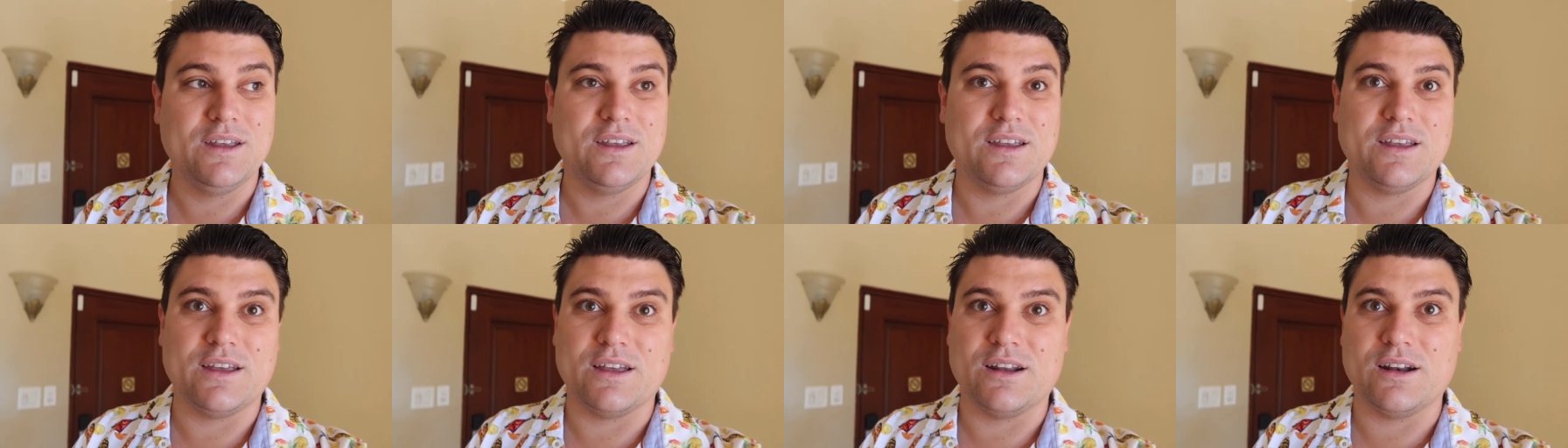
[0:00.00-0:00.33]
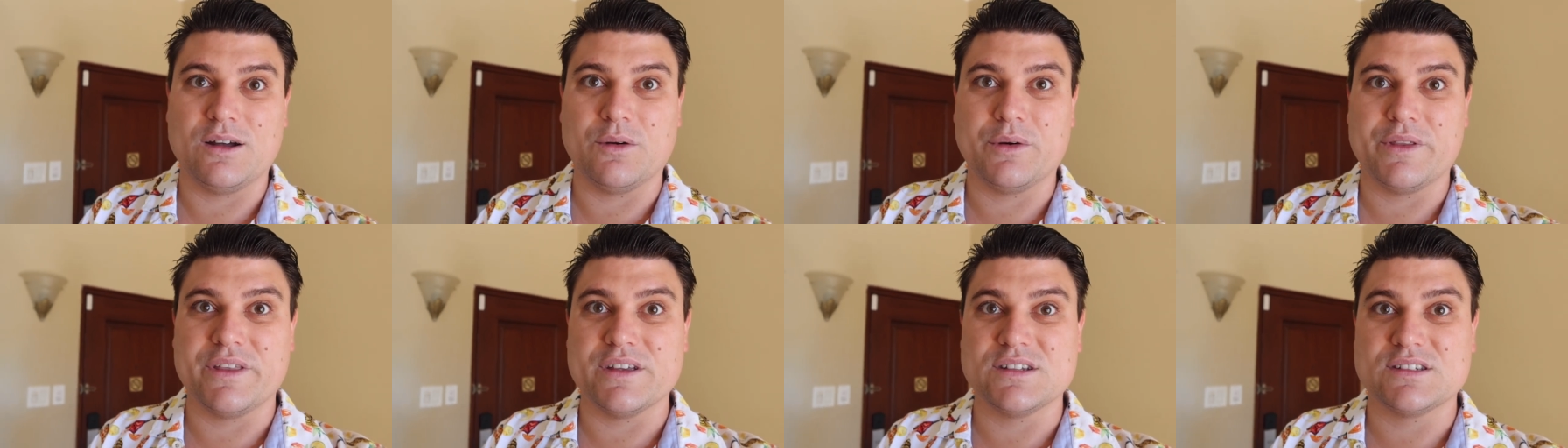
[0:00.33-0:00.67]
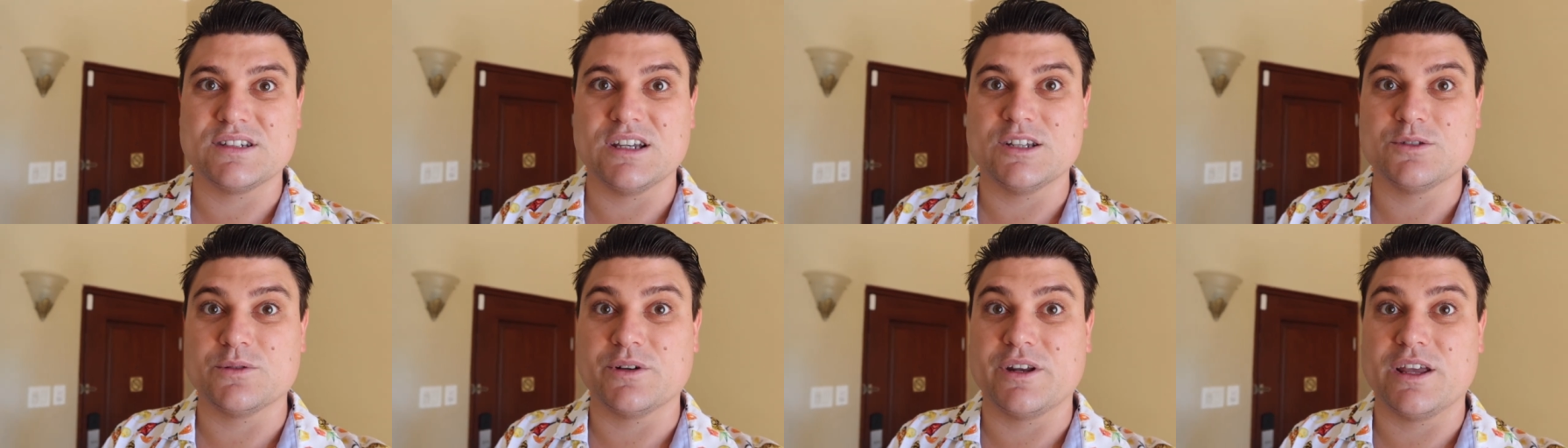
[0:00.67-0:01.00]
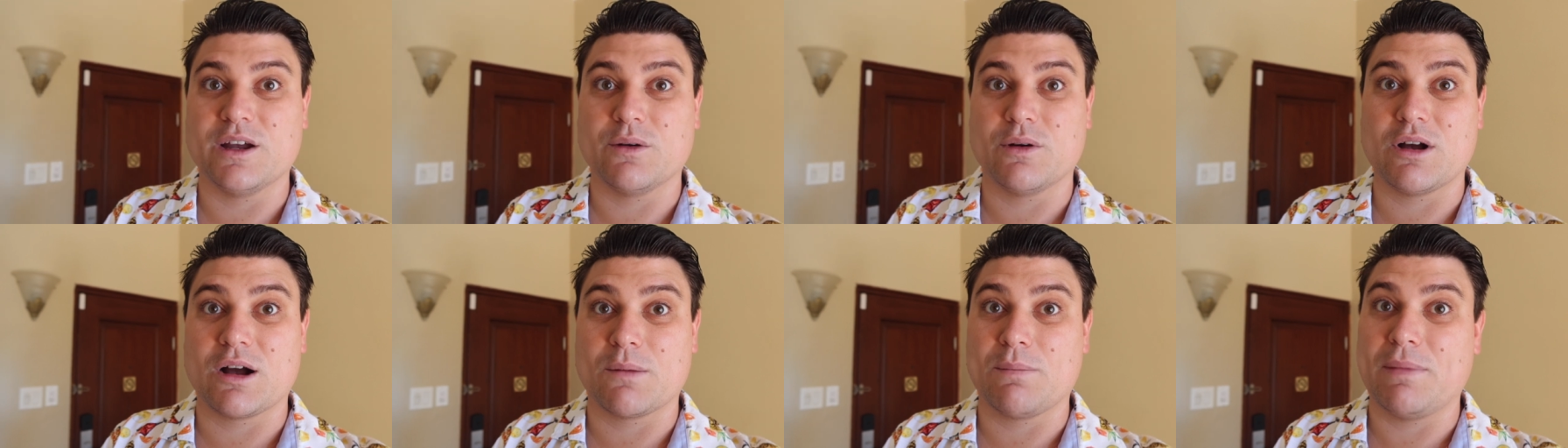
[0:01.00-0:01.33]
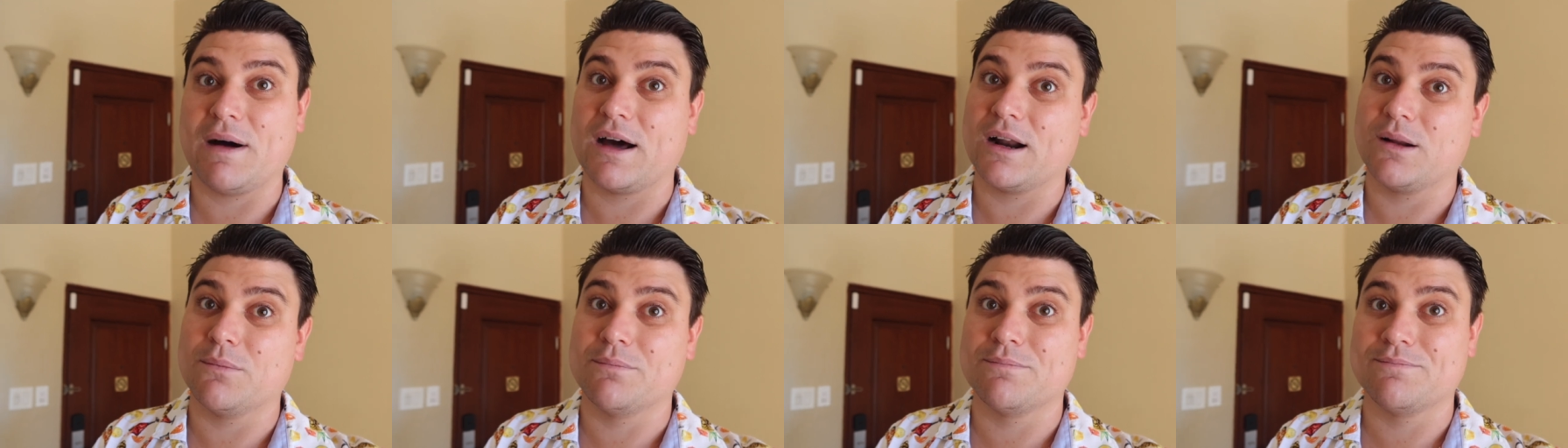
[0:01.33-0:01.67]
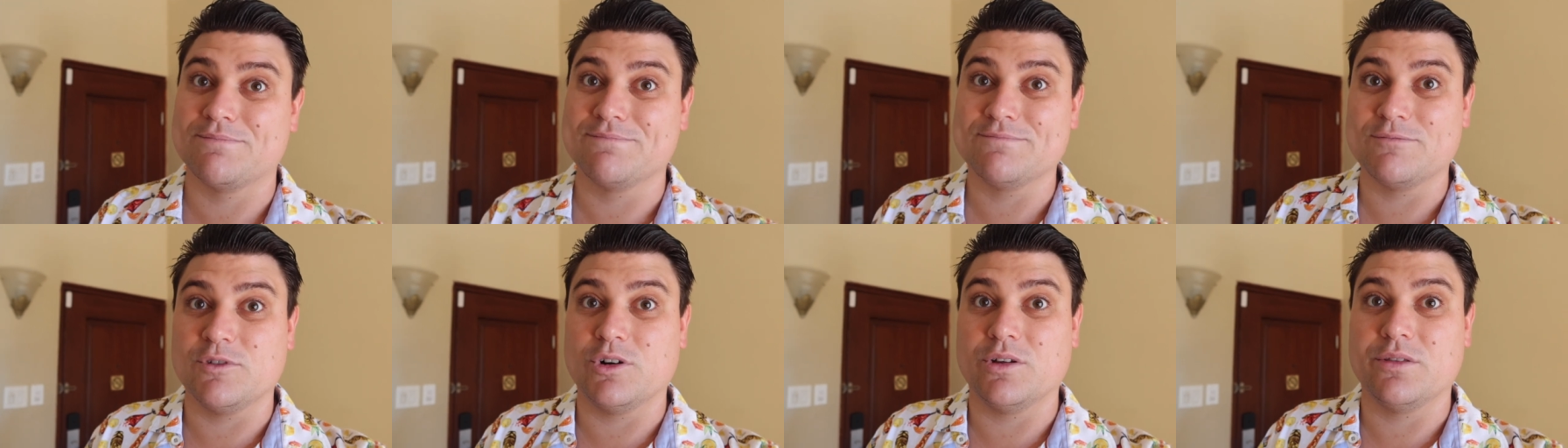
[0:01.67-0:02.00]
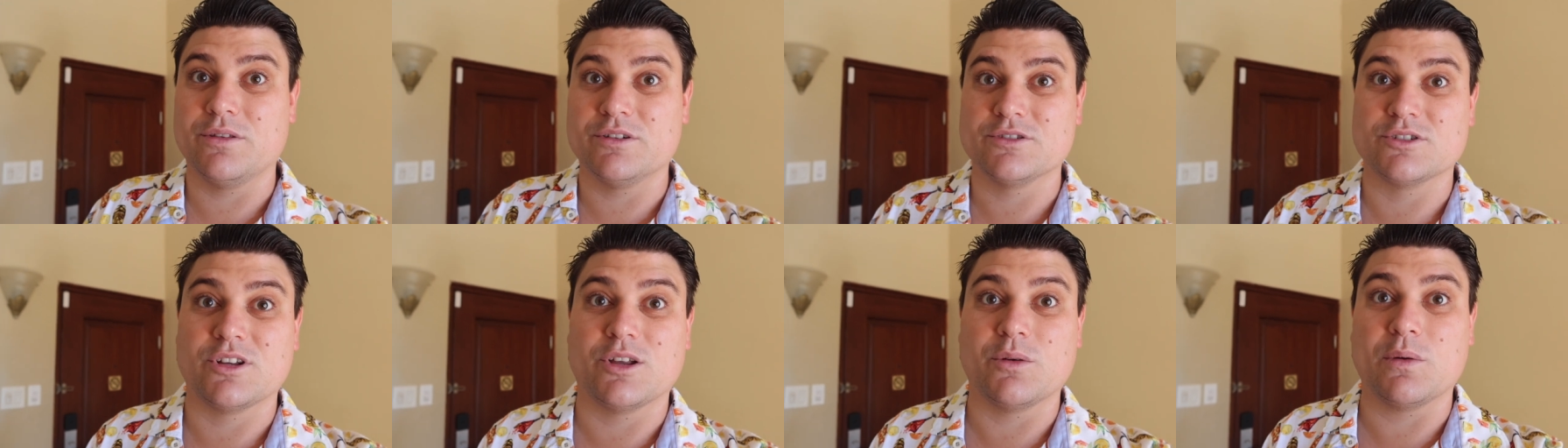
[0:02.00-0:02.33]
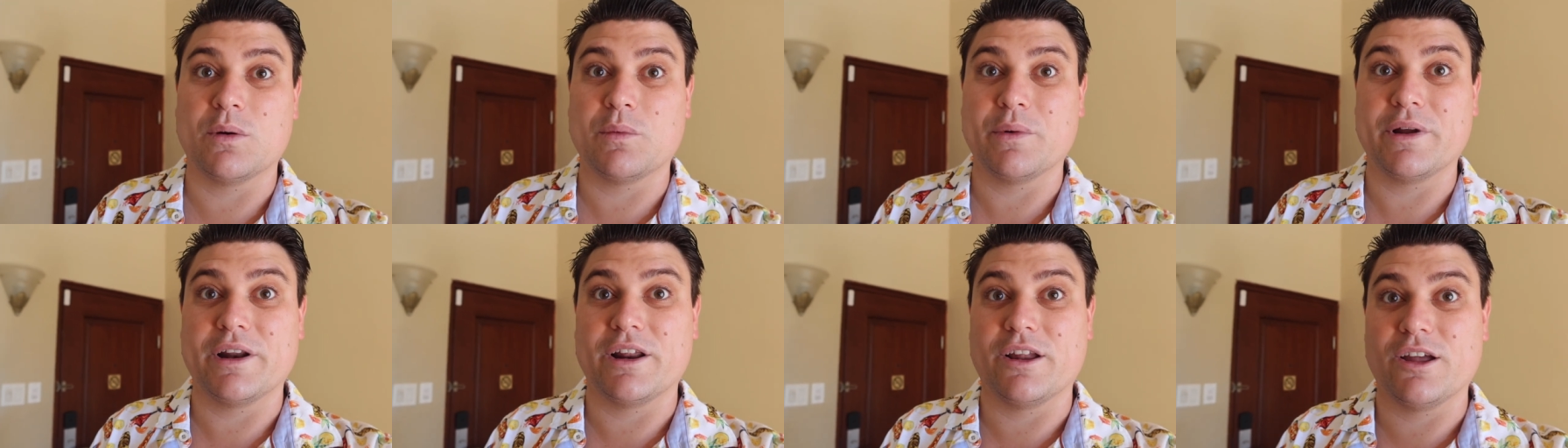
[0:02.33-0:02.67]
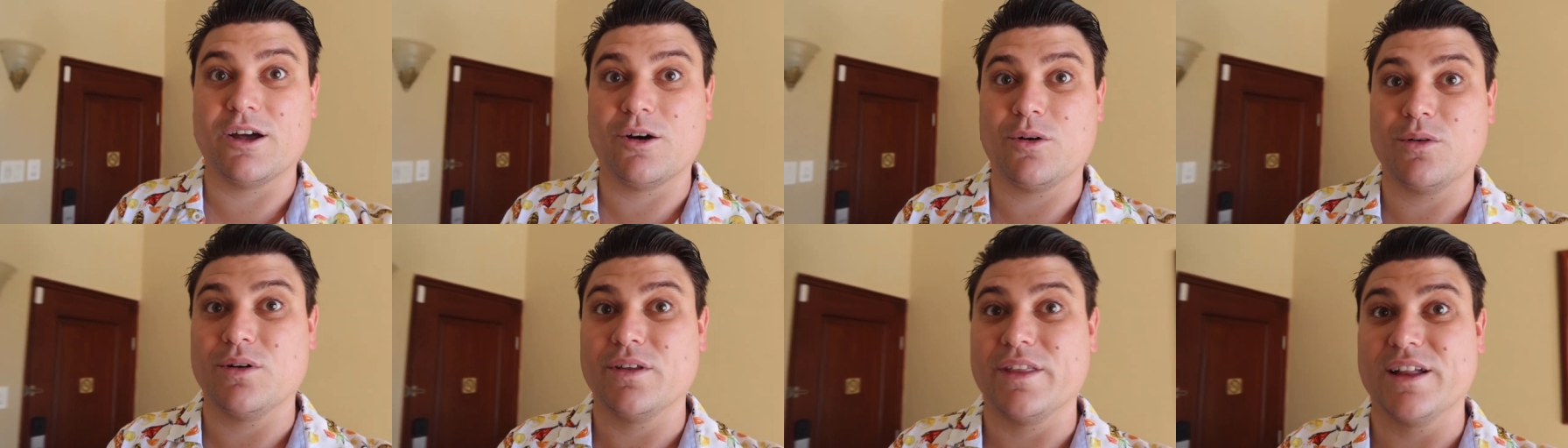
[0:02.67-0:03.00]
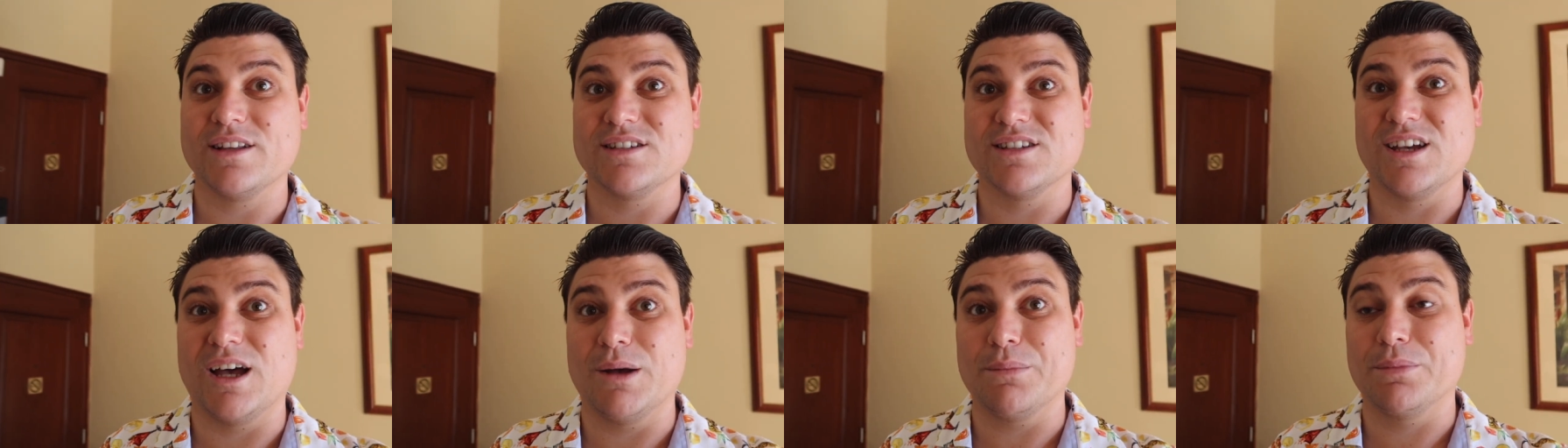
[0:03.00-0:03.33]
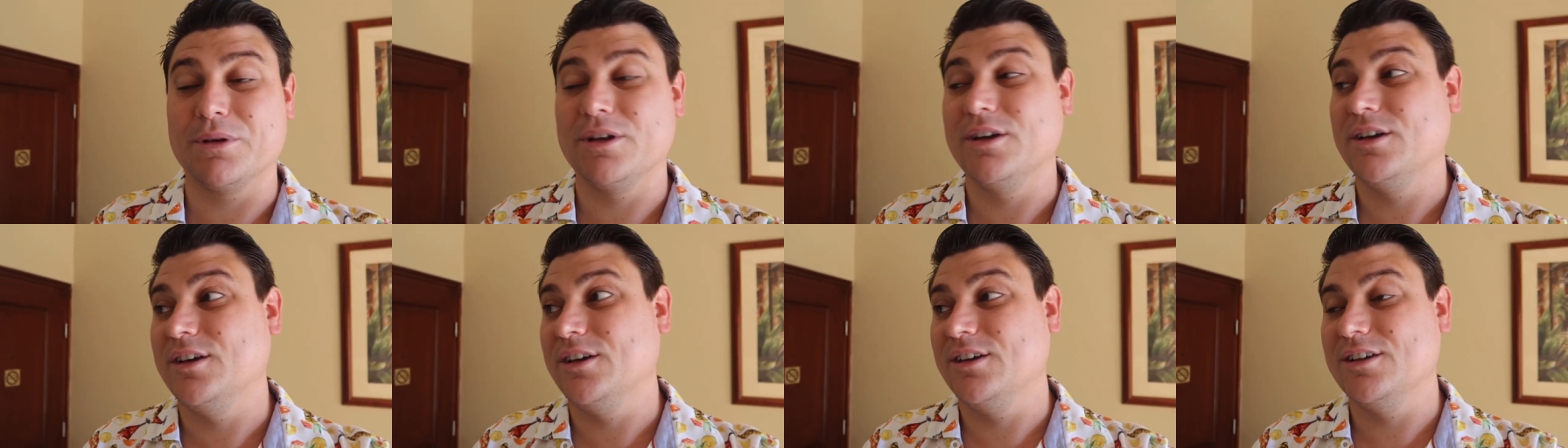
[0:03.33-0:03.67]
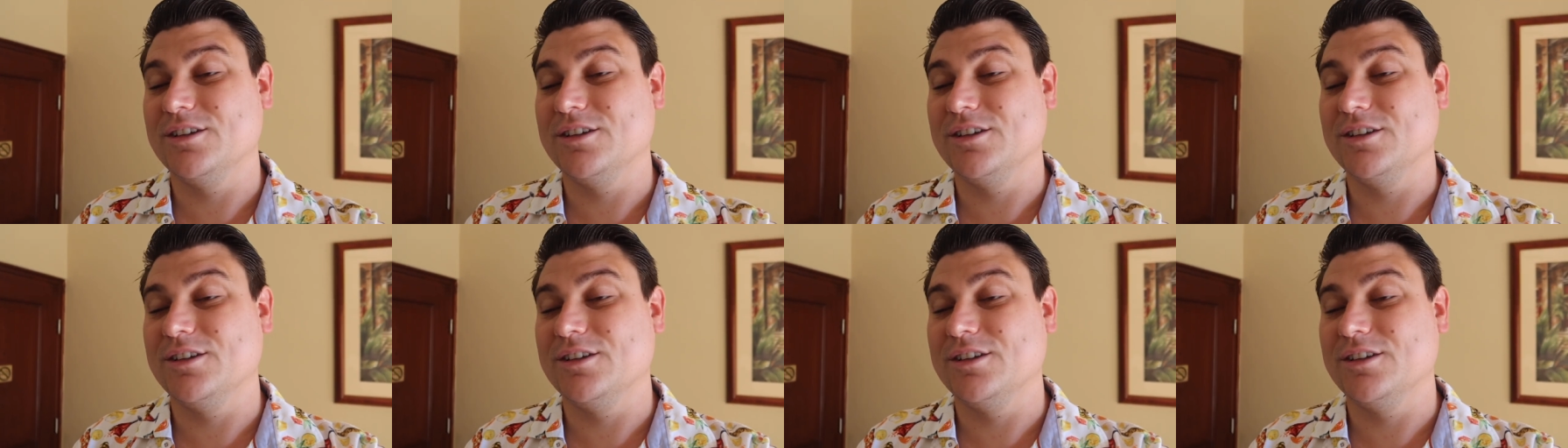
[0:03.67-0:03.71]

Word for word: And what they say is when you hit rock bottom, well, there's only one way to go, that's up.